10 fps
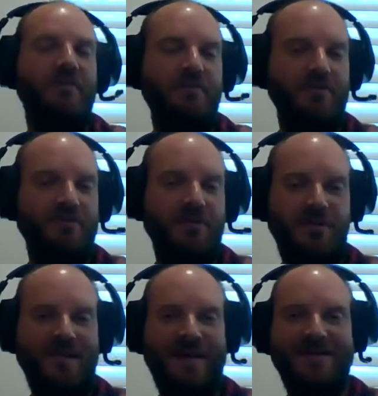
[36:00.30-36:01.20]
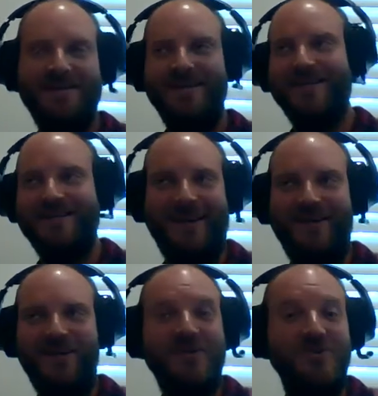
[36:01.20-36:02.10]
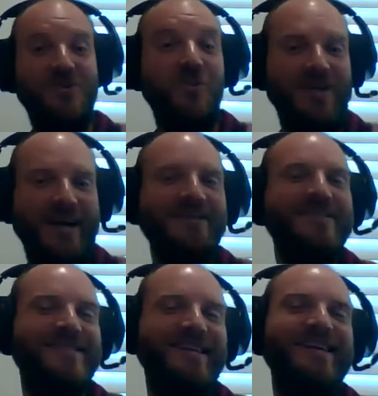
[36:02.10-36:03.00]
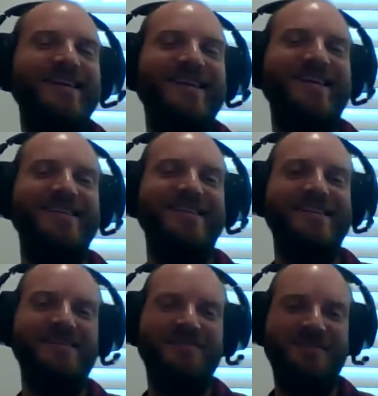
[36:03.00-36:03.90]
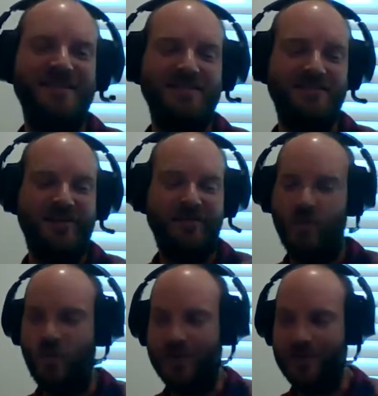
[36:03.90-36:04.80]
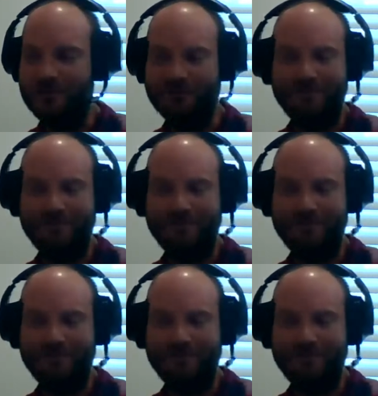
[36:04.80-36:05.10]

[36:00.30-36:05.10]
on that, I don't know, controlled chaos, it's very rewarding.